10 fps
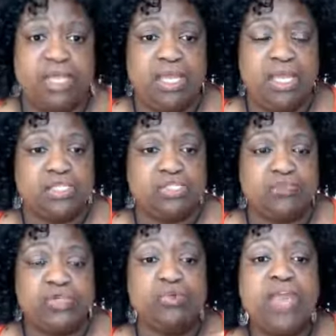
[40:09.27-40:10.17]
So if
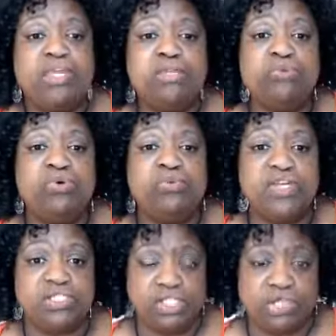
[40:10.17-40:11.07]
you're ready to move
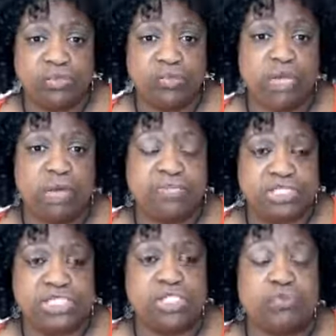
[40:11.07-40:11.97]
into a
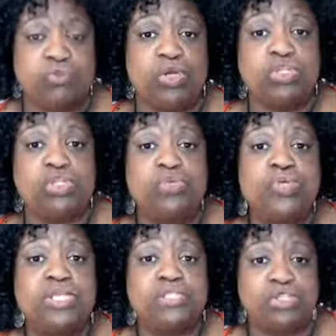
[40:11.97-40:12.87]
position where you
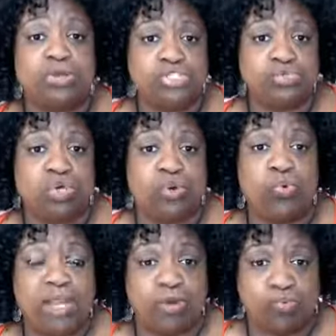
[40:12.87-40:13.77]
can start to
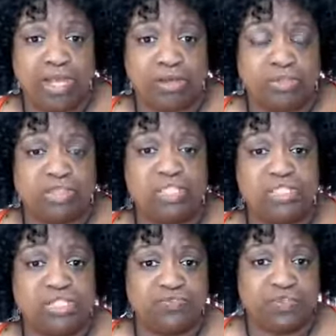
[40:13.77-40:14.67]
acquire wealth, this
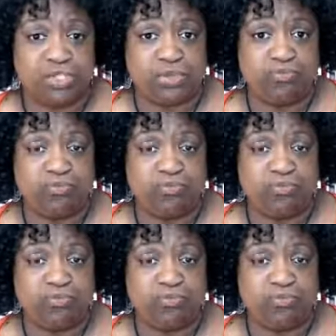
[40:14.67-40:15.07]
is for you.